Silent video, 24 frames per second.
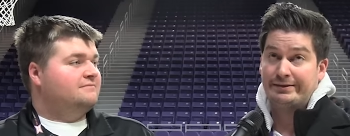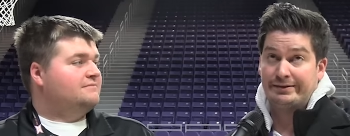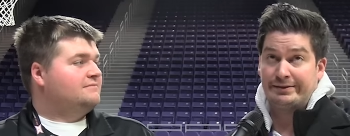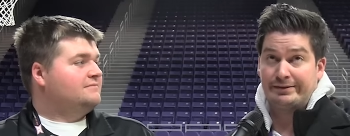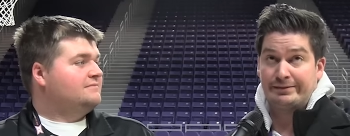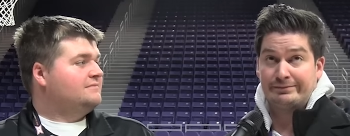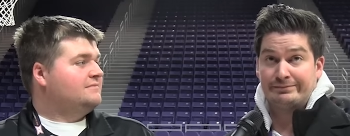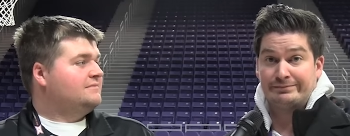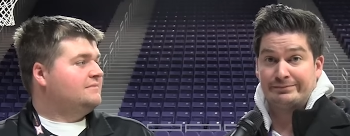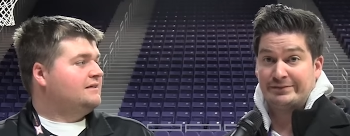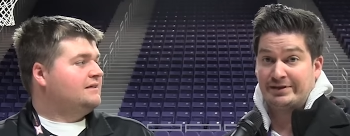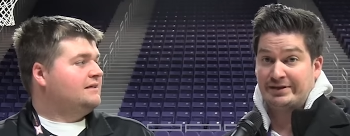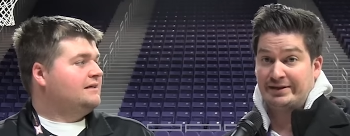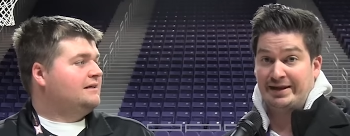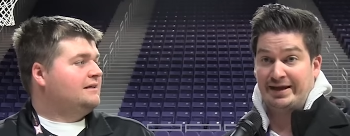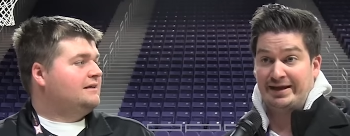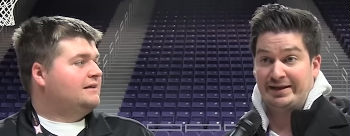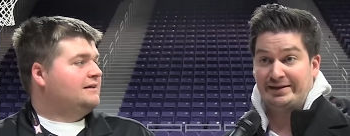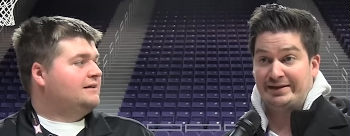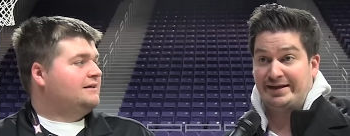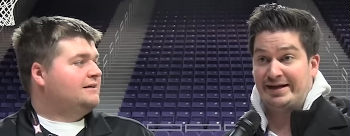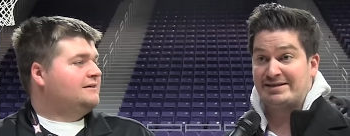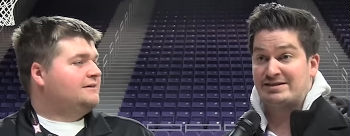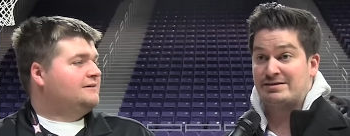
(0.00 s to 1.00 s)
Speaker 1: Um,
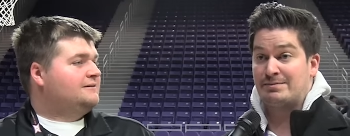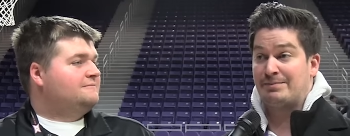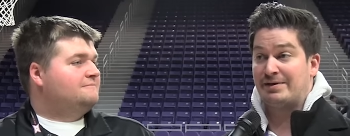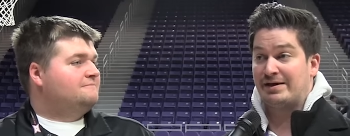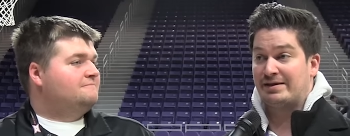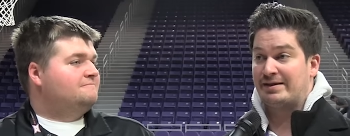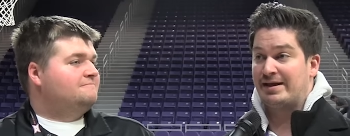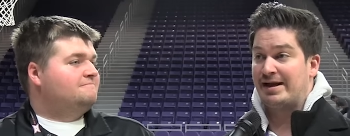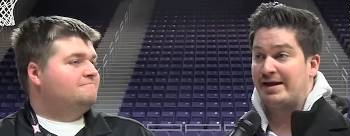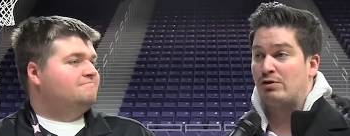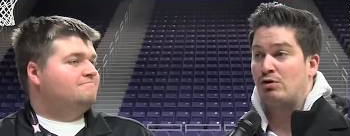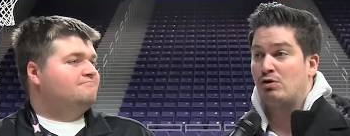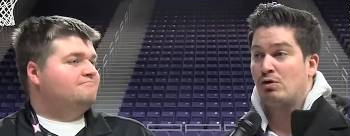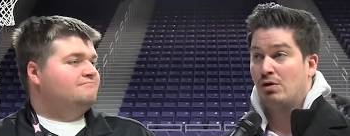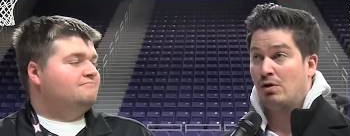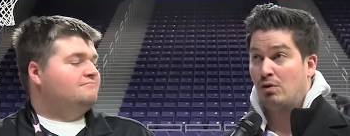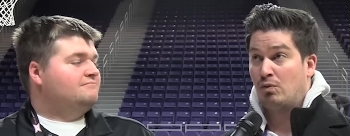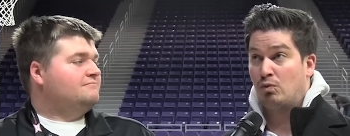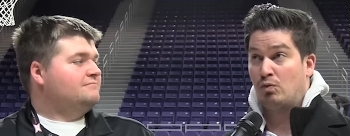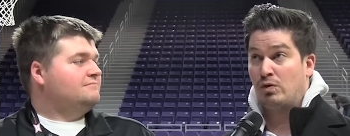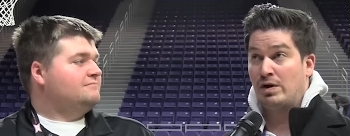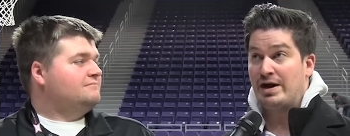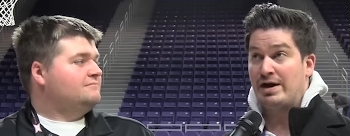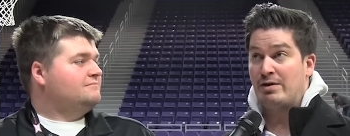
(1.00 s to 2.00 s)
that that's a big thing.
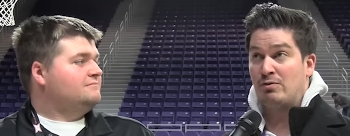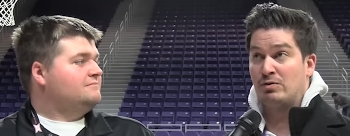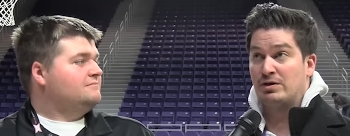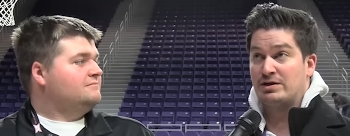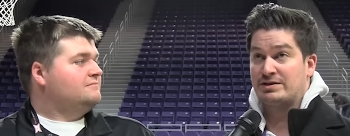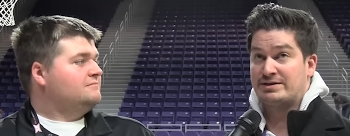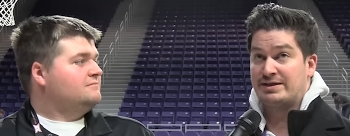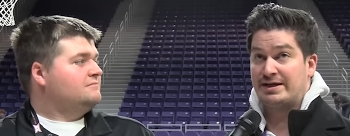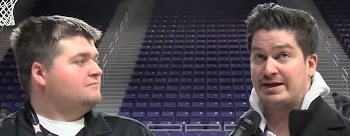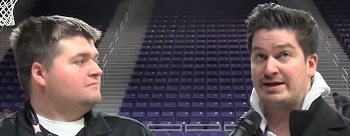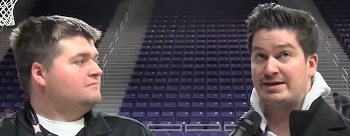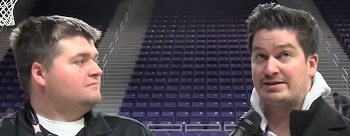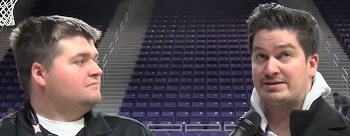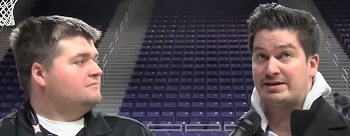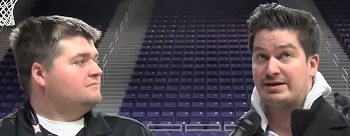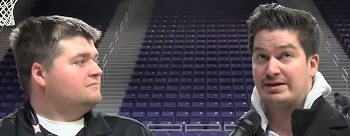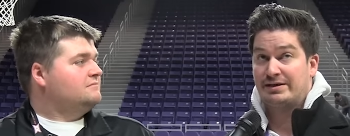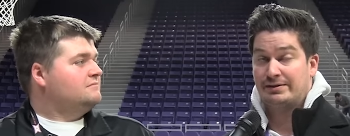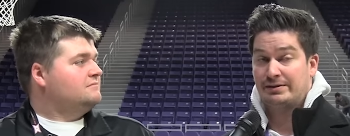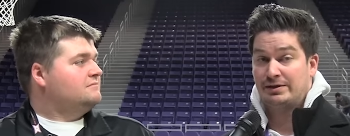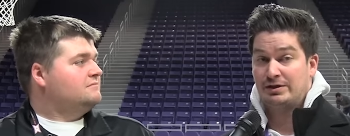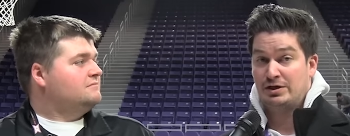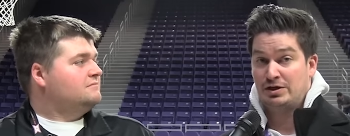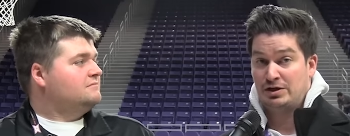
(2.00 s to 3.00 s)
What I will say is,
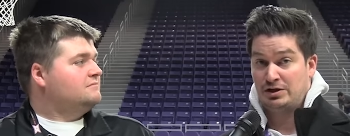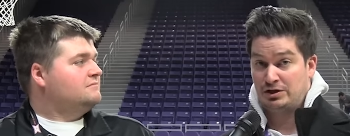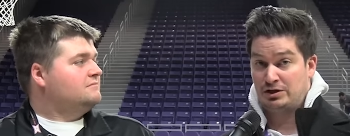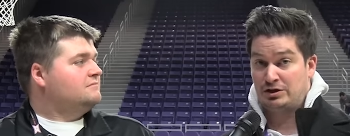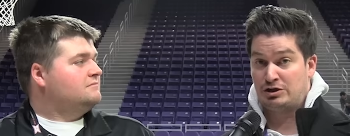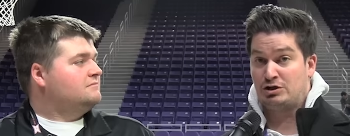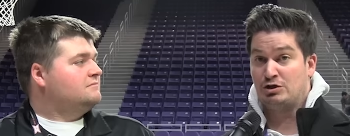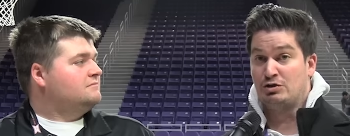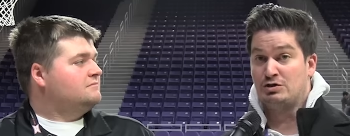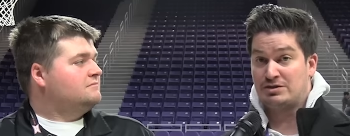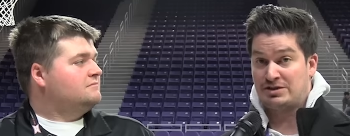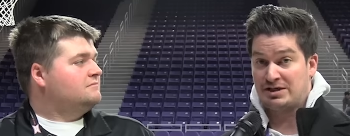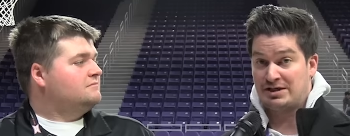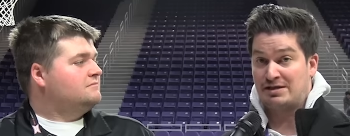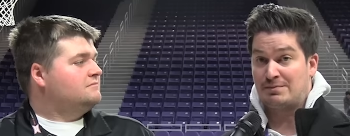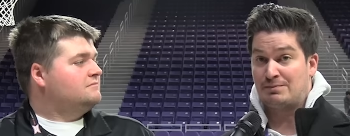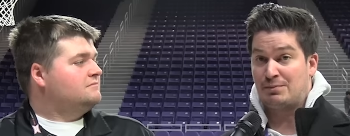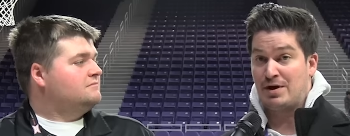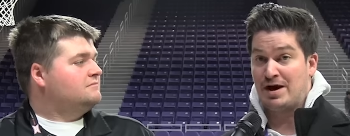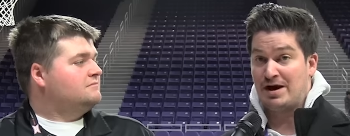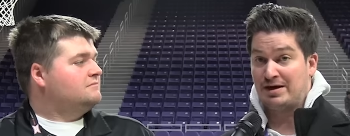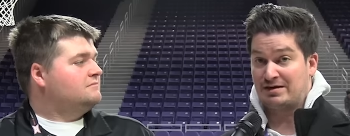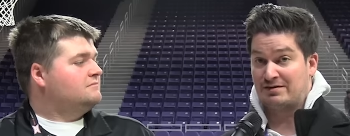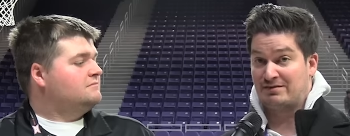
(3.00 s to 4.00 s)
do you see
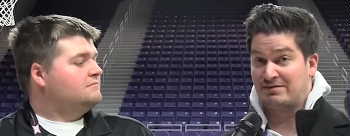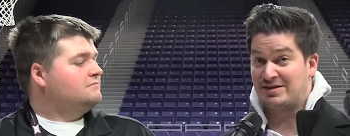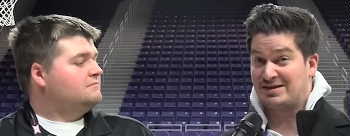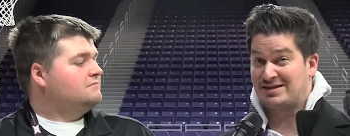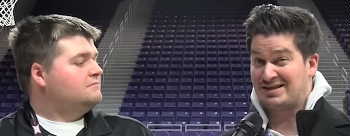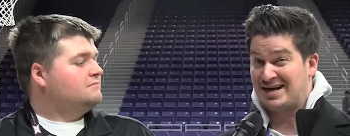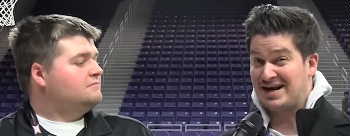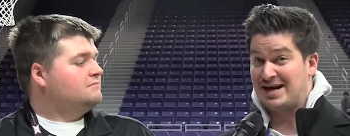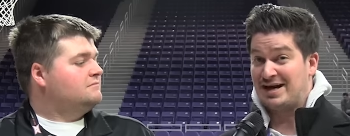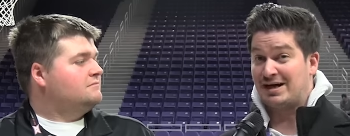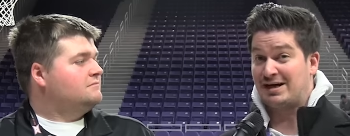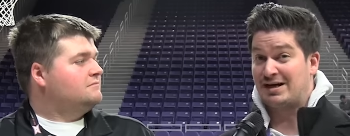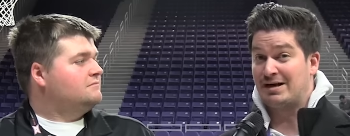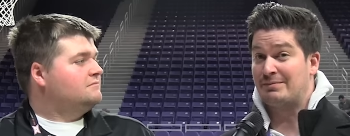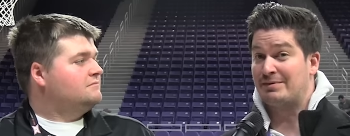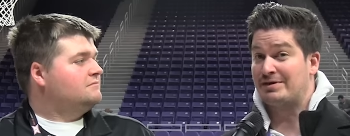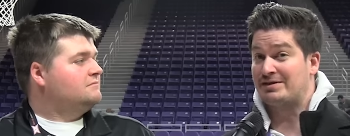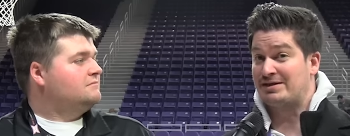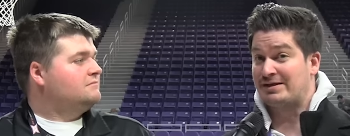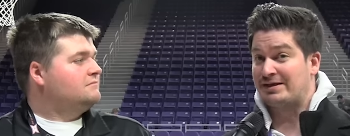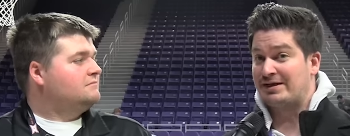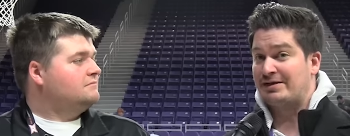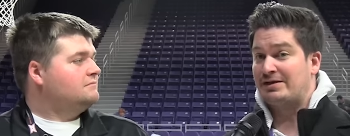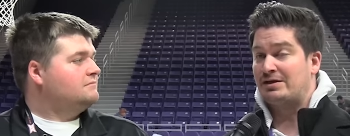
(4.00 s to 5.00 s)
the product of this kind of
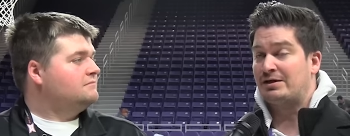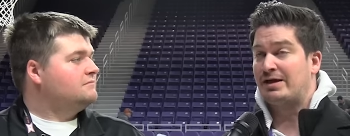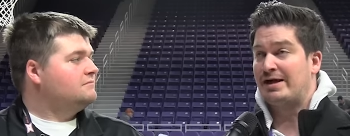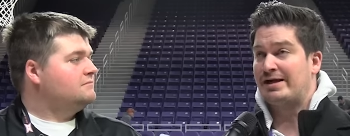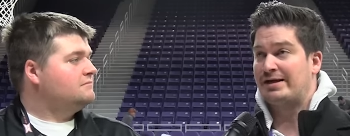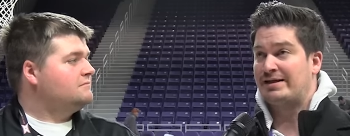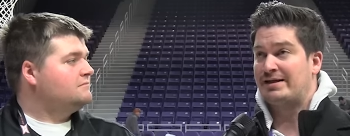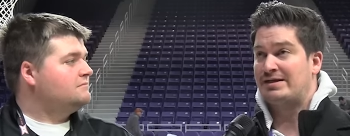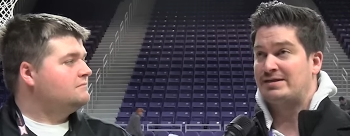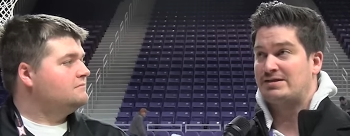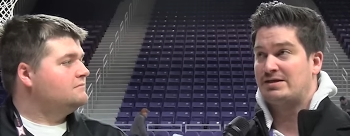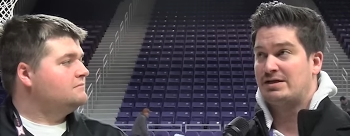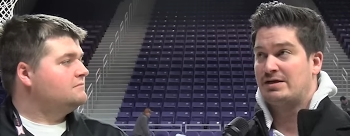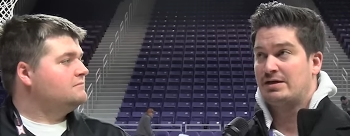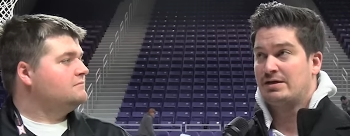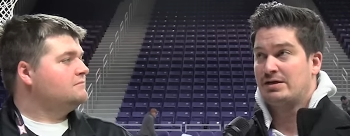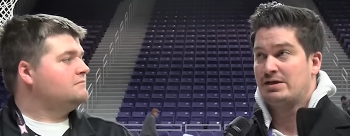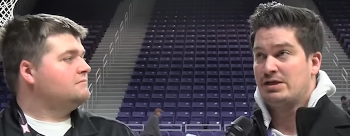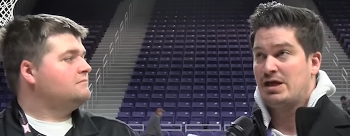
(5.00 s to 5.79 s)
coming together like this?